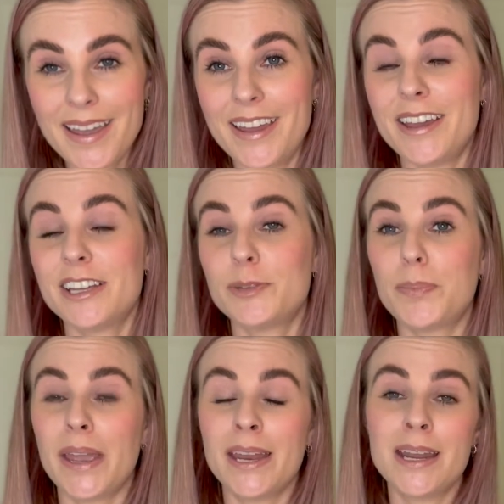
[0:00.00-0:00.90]
It has
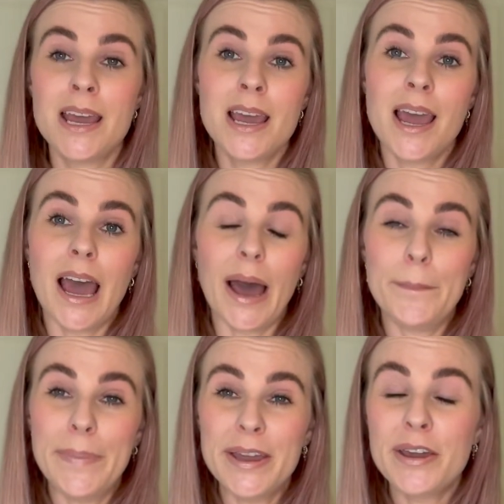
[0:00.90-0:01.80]
been a
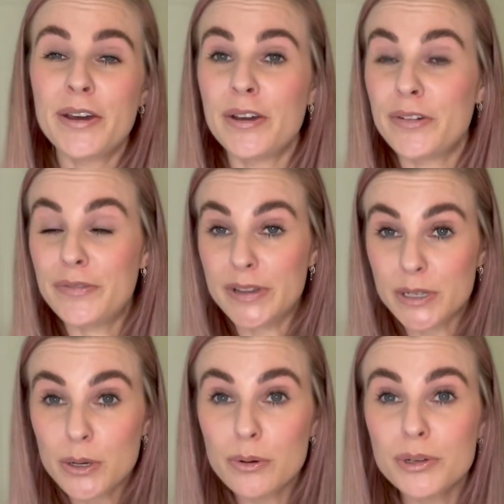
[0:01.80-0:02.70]
big
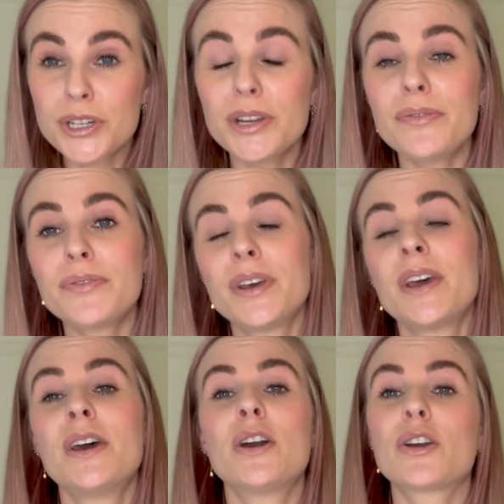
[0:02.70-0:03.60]
physical shift,
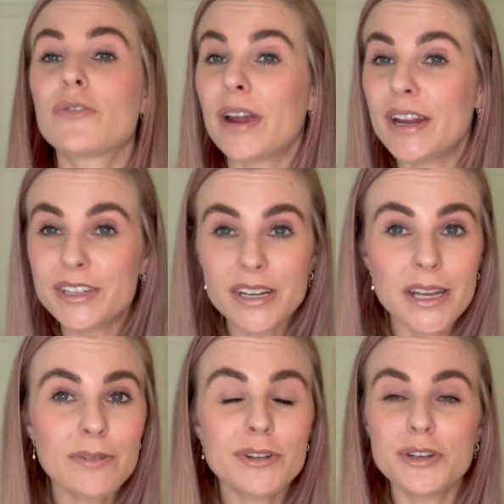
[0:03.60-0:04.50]

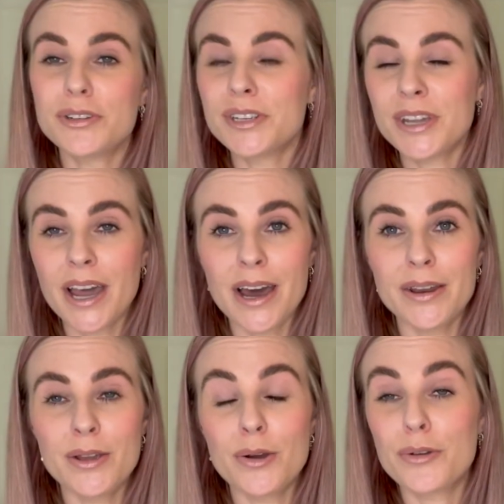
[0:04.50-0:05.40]
gradually reducing
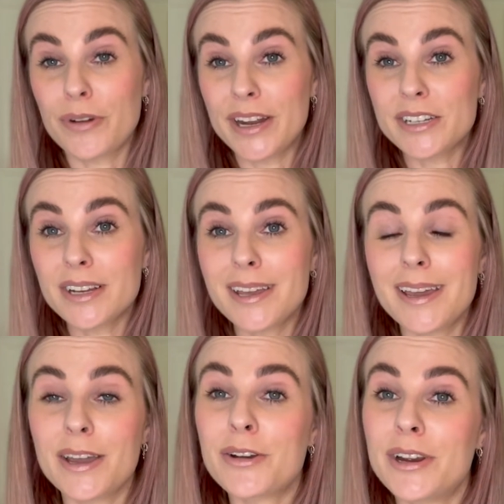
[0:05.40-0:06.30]
cardio, gradually
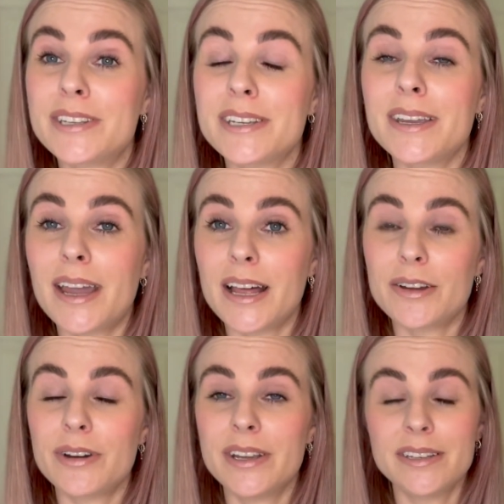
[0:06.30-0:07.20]
increasing
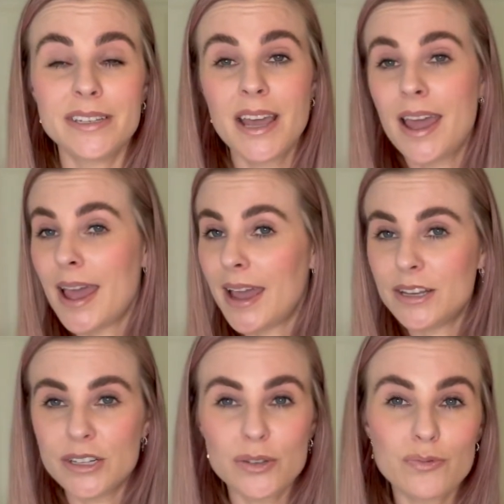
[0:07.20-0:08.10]
calories,
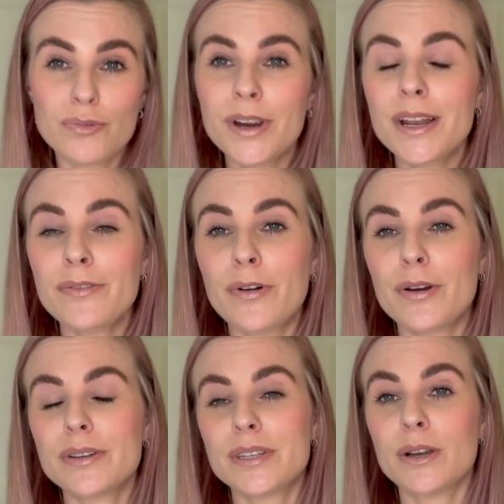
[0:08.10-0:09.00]
and just really
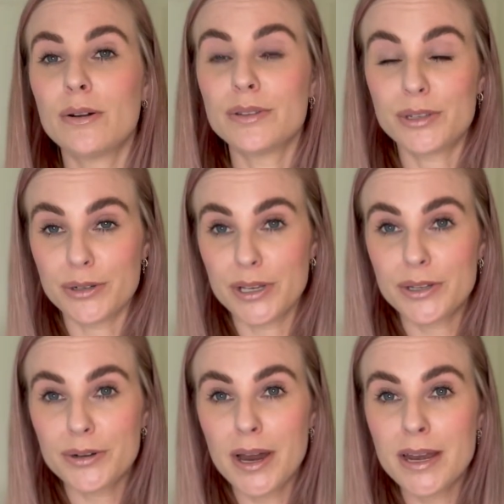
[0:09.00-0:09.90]
focusing on strength
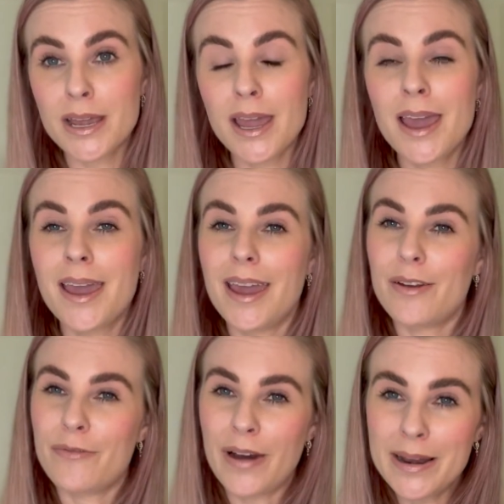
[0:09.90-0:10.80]
training
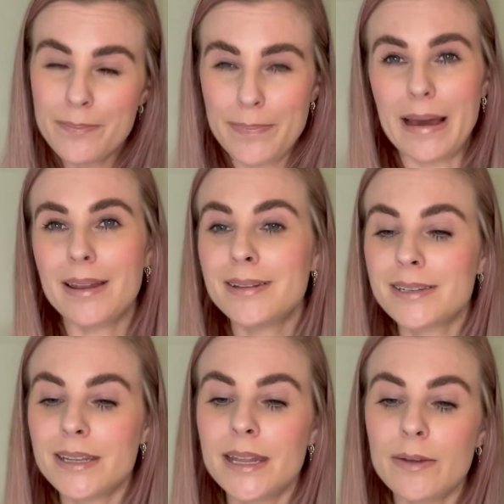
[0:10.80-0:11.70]
and finding
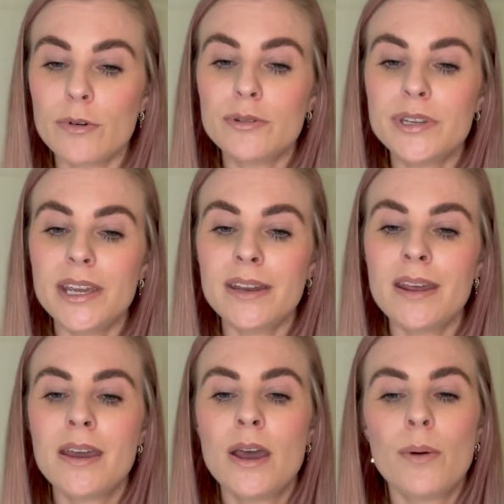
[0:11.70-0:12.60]
balance in that routine,
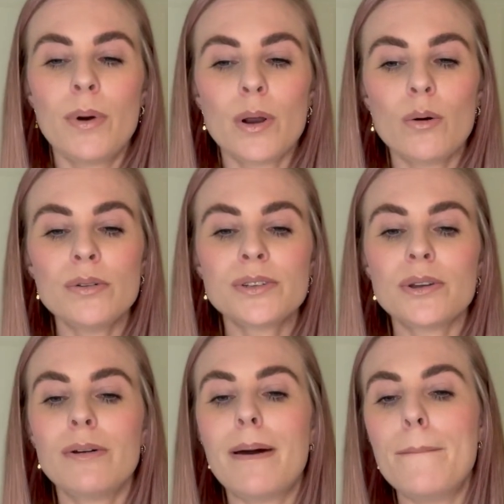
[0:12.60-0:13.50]
but
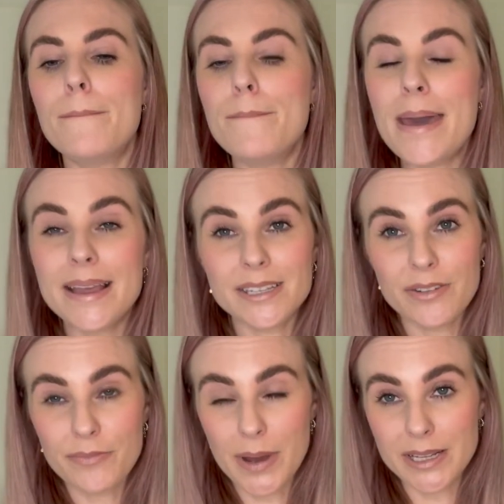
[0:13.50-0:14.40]
also a
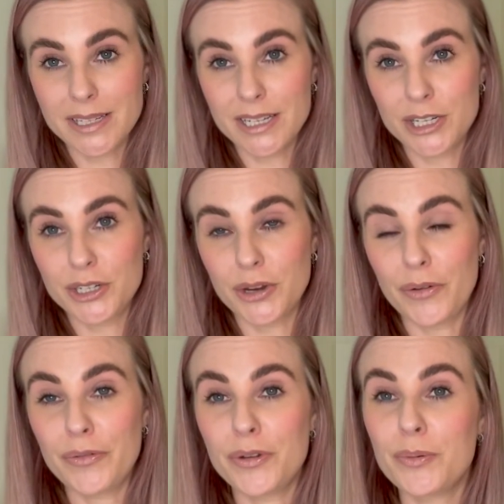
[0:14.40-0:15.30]
massive mindset
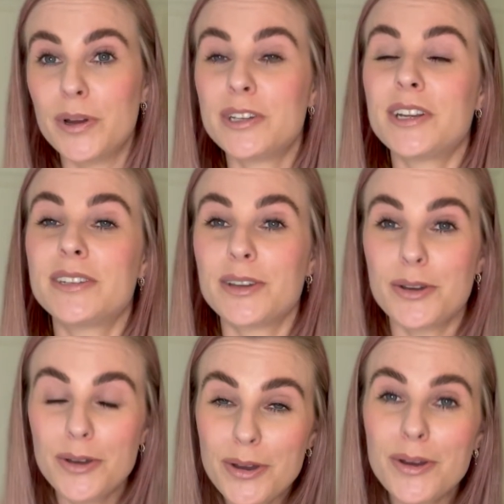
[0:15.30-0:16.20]
shift, which has
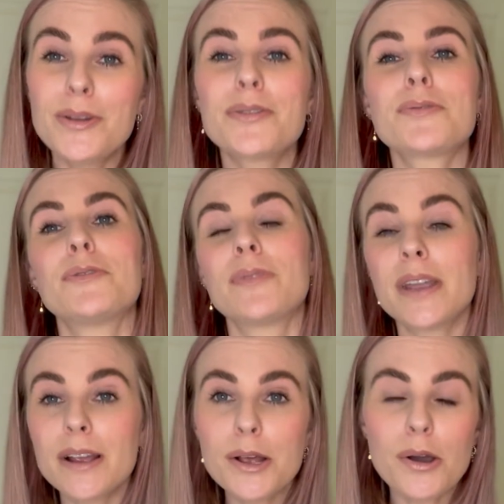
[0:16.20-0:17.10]
occurred through
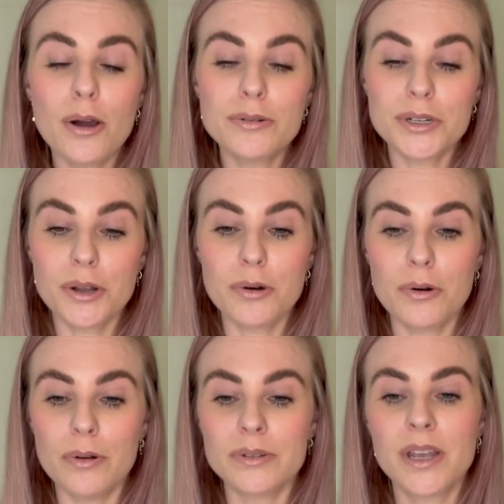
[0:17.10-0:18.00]
regular coaching
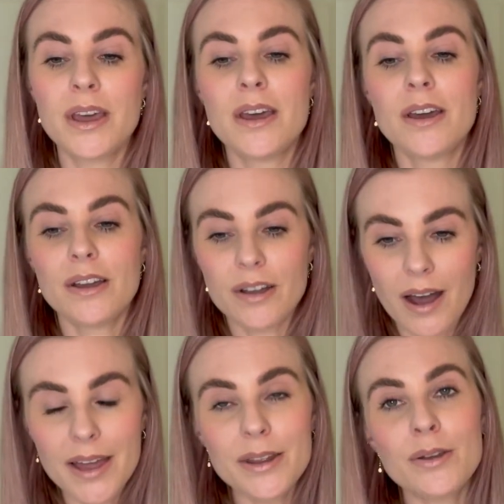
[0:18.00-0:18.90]
calls,
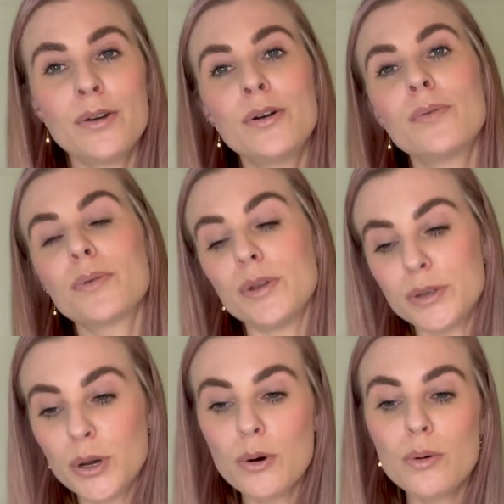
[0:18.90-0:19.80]
guiding her with the
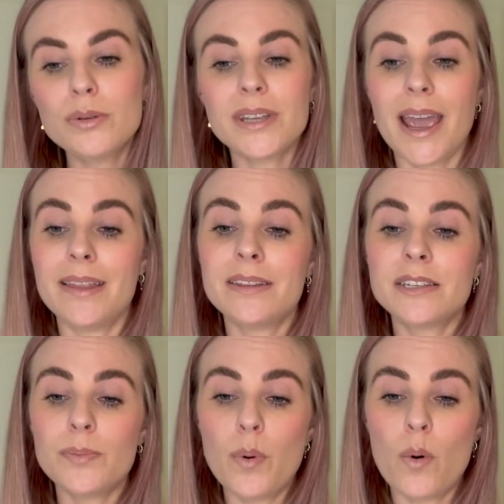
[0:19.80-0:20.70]
tools and the
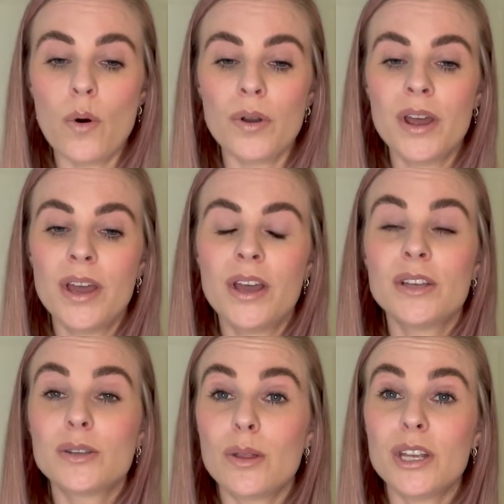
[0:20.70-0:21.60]
support
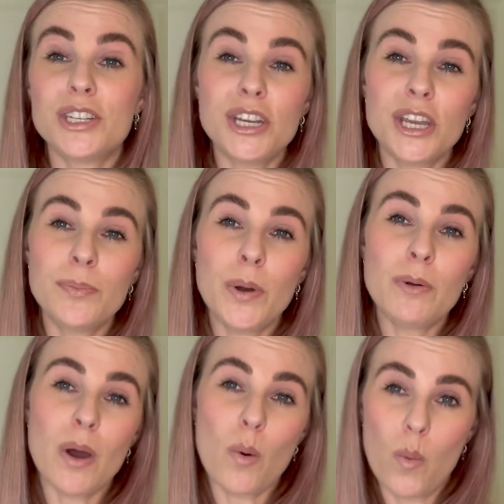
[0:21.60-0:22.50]
so that she could
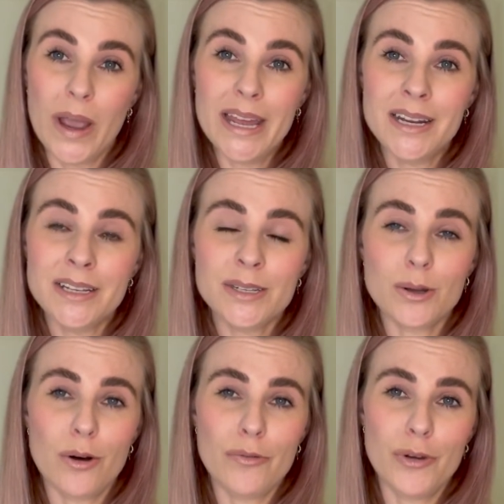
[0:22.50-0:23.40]
build awareness
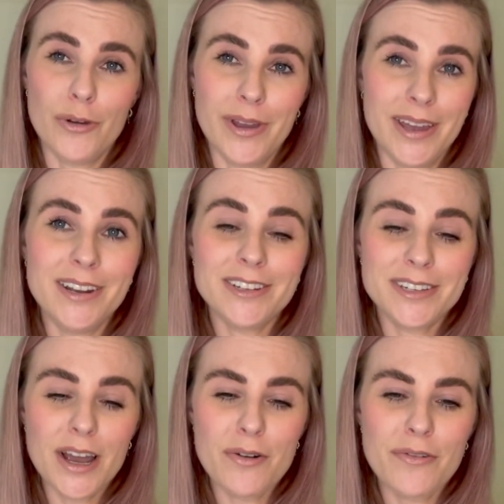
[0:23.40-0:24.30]
of her inner
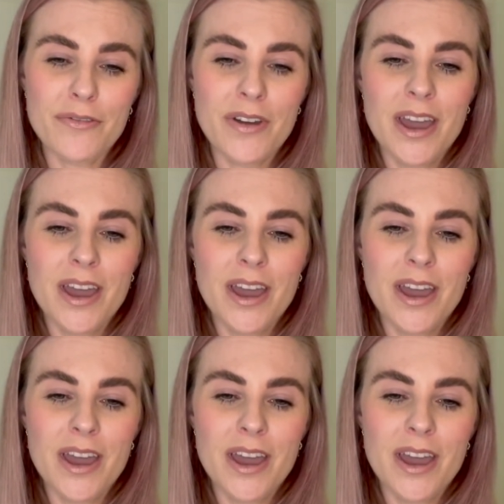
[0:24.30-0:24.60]
self